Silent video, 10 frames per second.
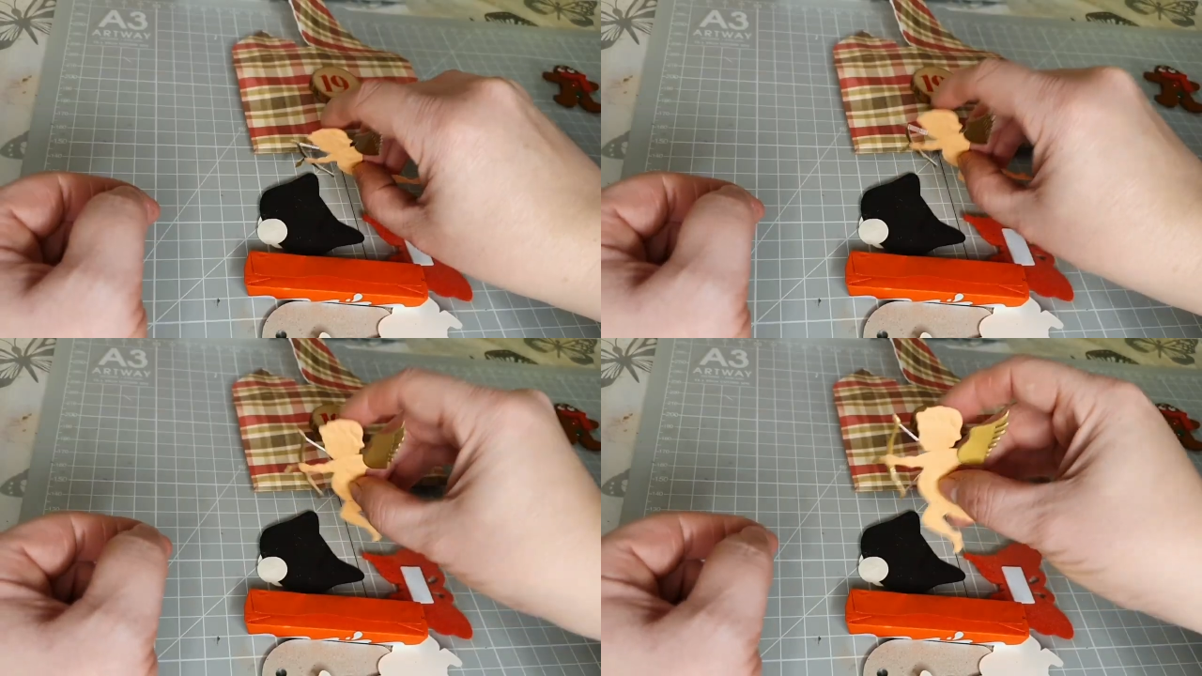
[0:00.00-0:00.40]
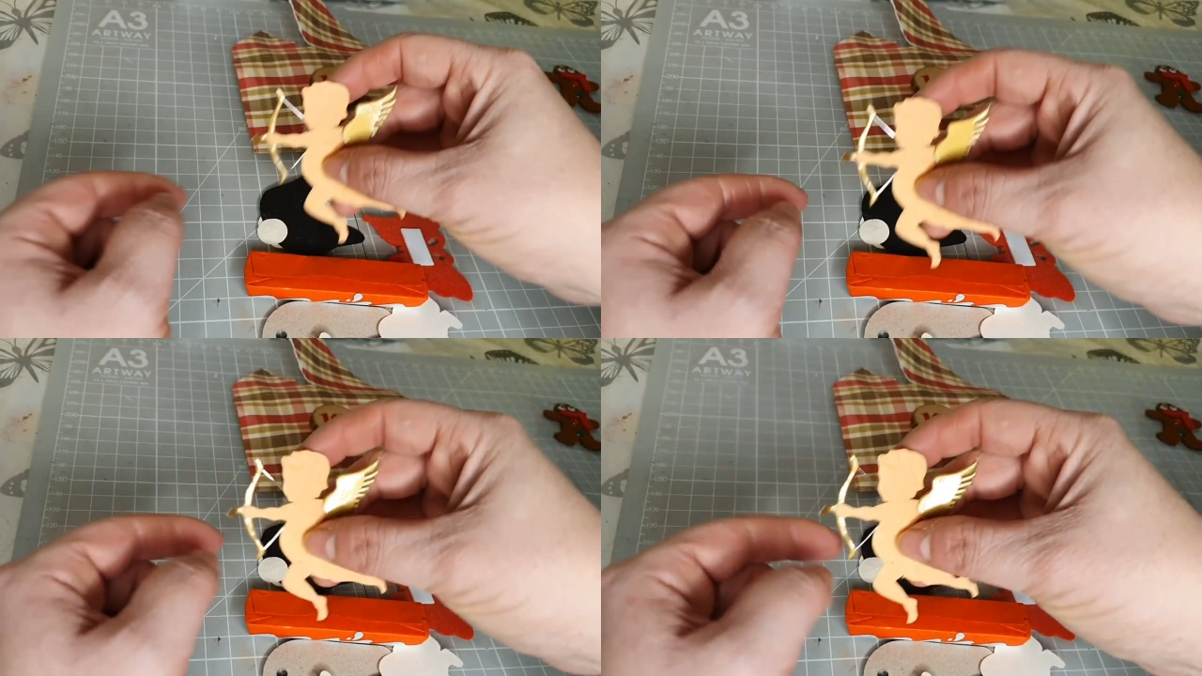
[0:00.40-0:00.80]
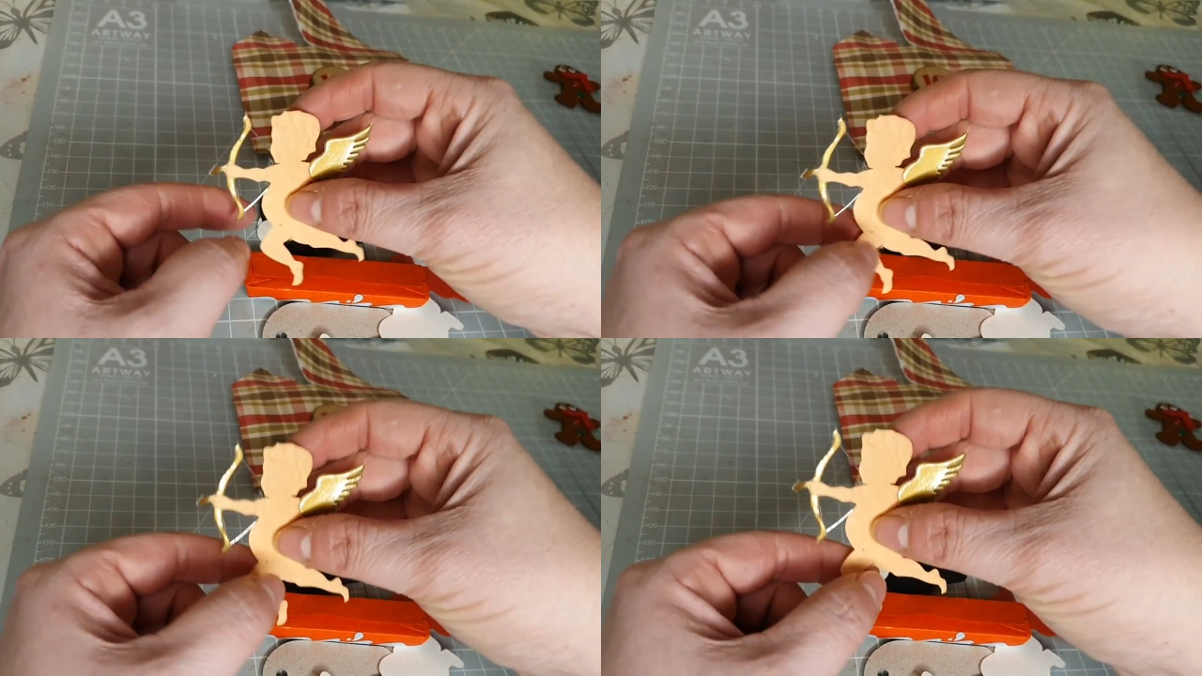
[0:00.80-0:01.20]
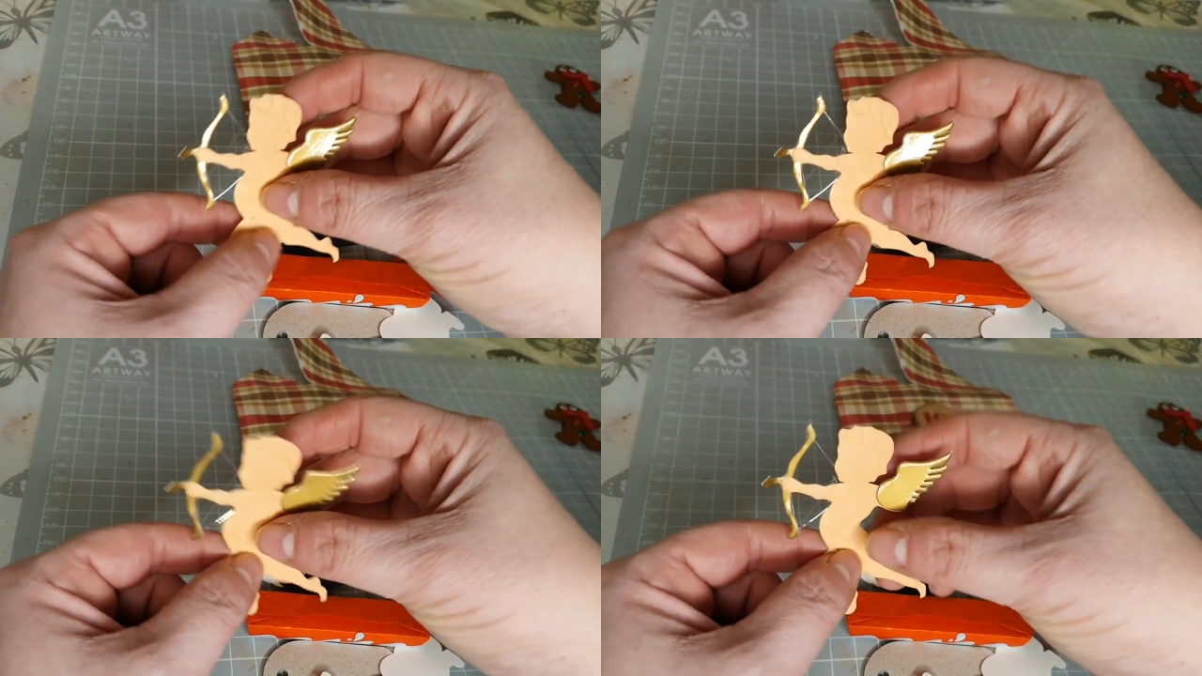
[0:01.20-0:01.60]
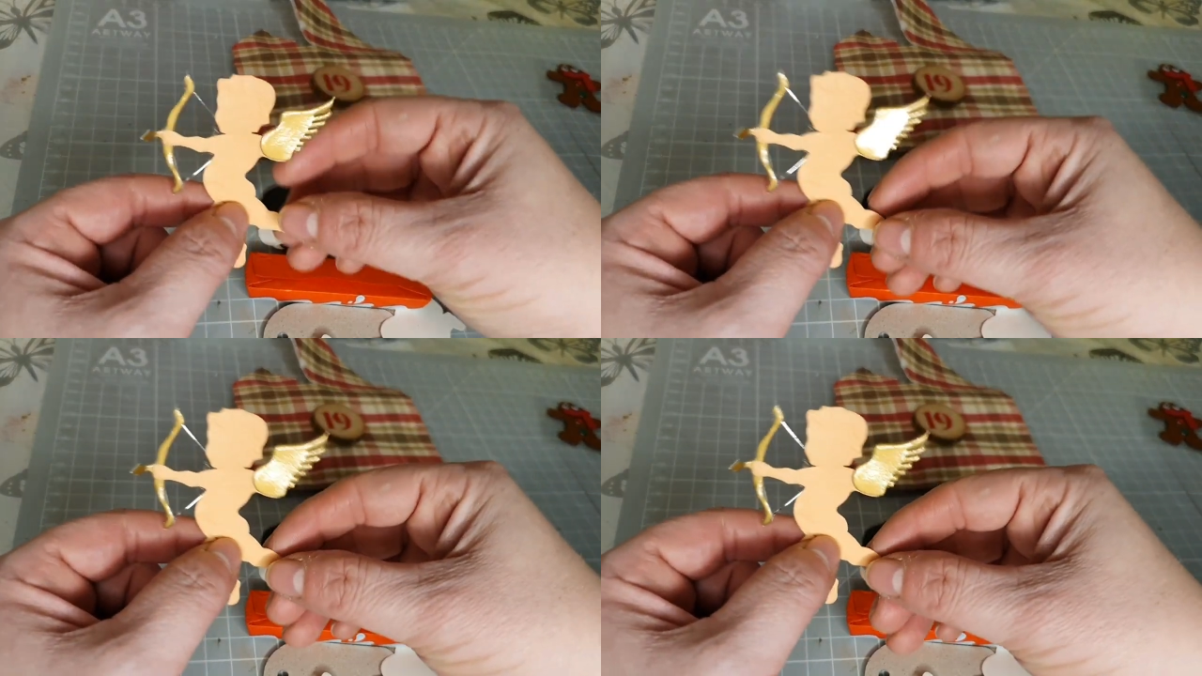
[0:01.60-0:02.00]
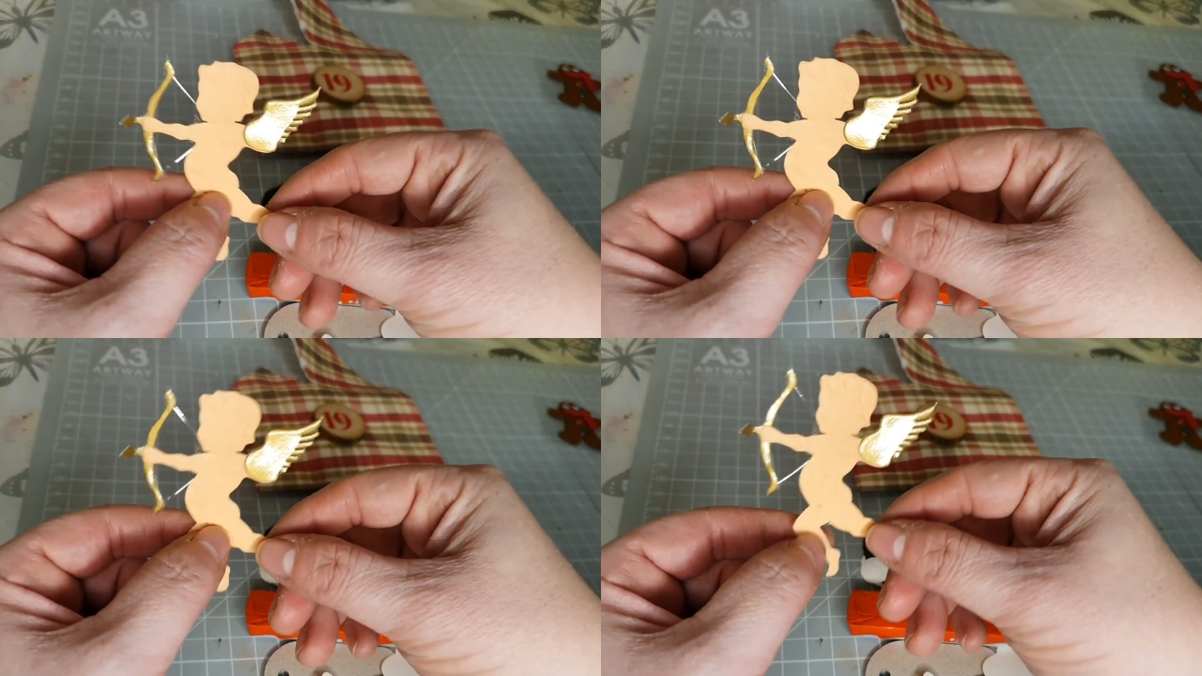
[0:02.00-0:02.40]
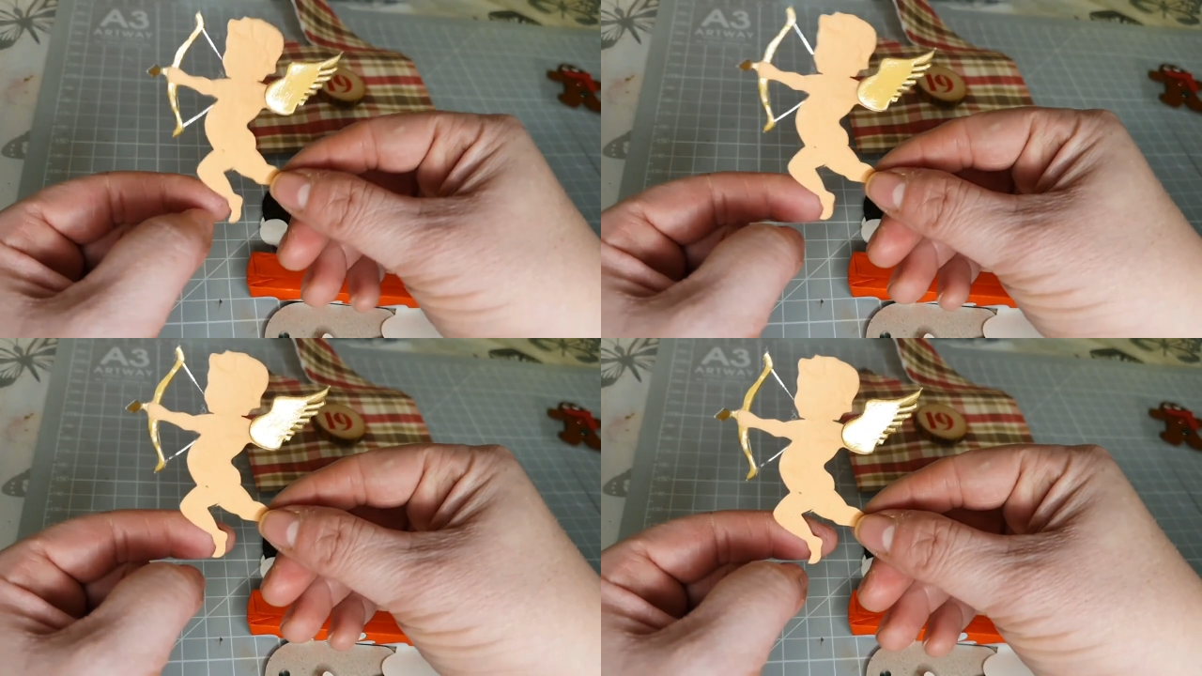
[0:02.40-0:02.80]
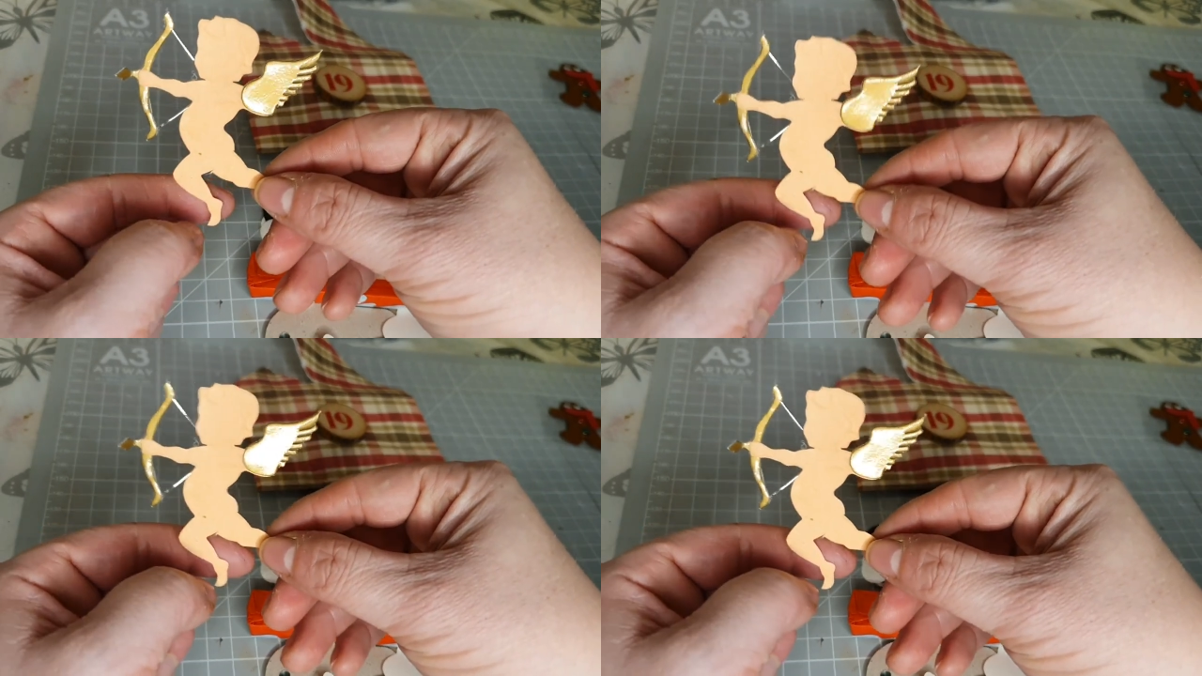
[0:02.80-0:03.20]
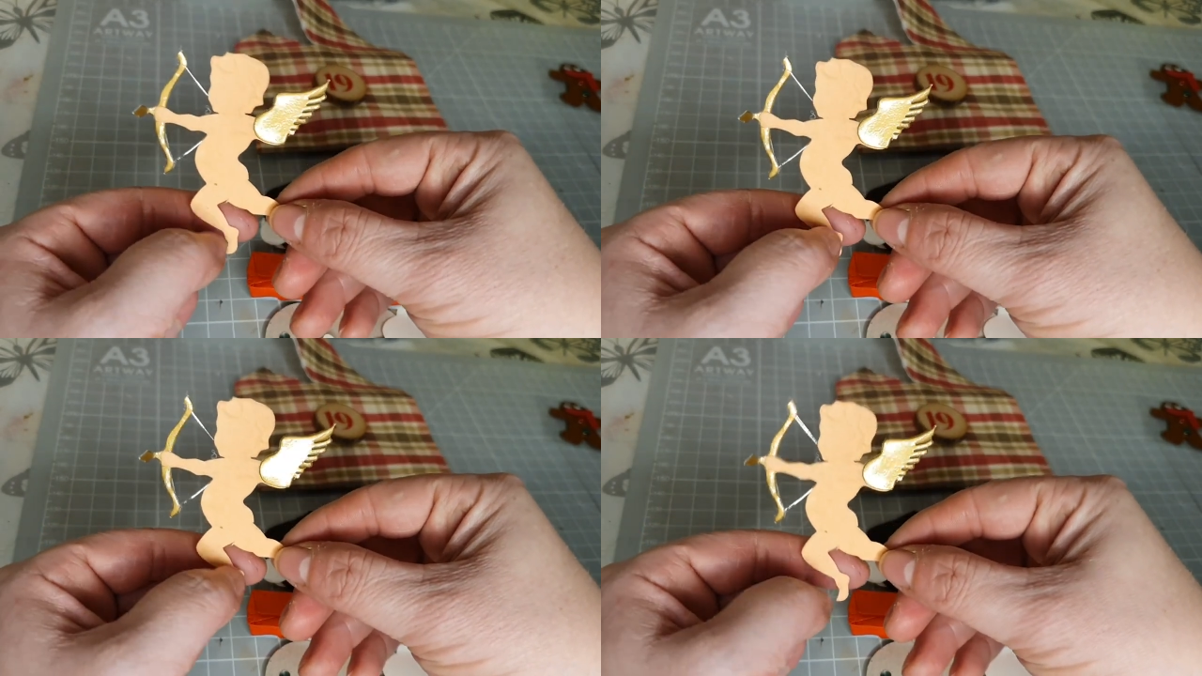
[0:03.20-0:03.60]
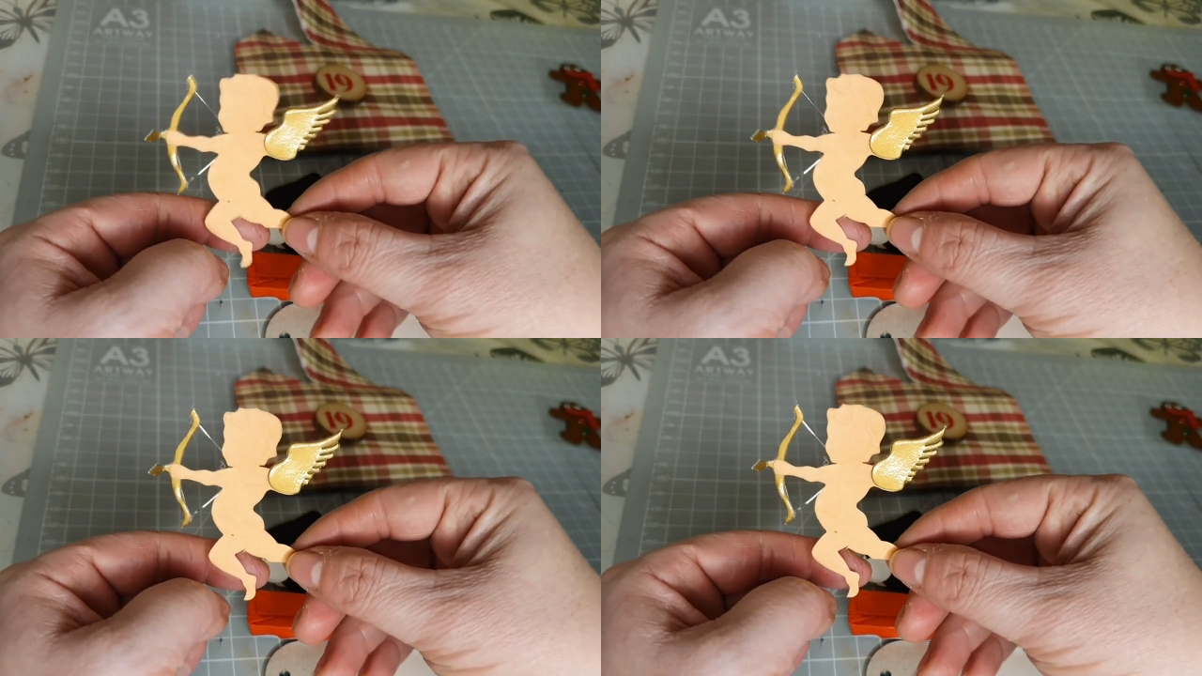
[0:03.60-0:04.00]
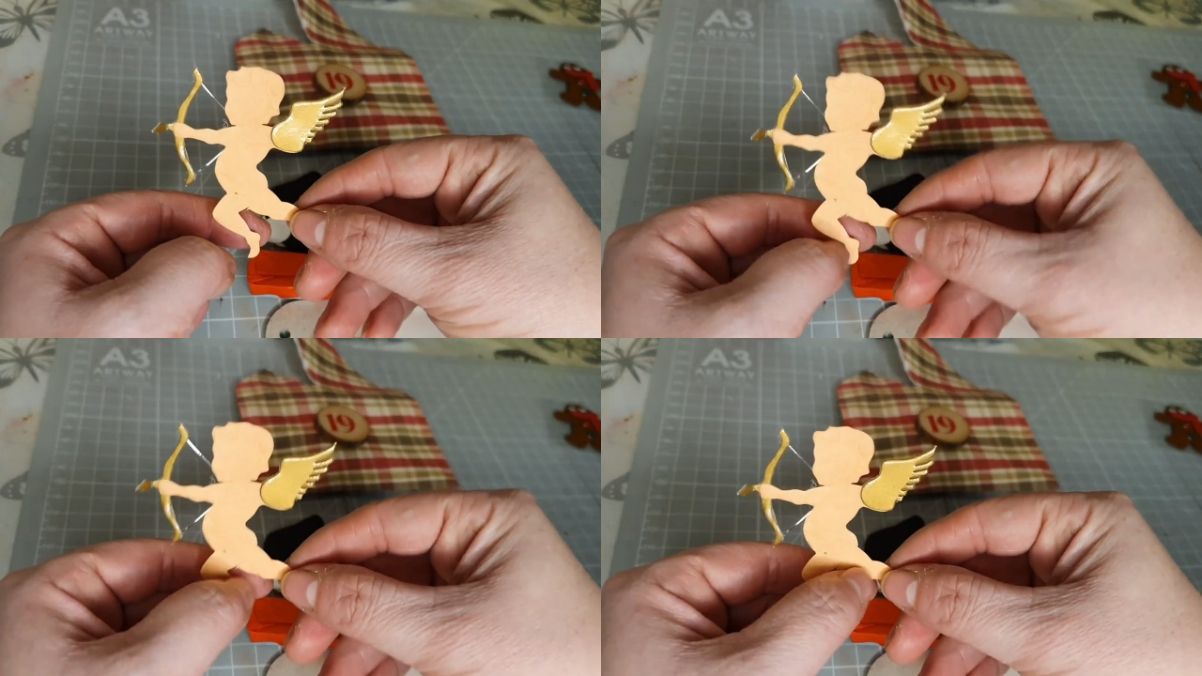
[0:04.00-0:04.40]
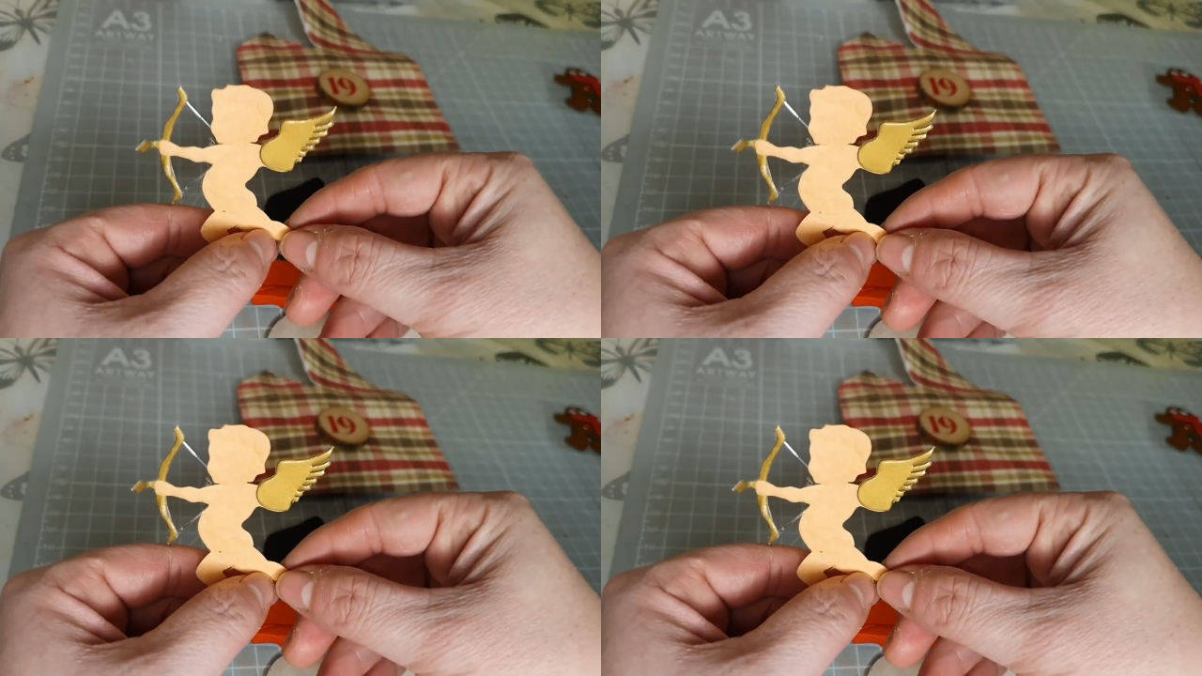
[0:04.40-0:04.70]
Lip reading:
Nobody's mouth can be seen.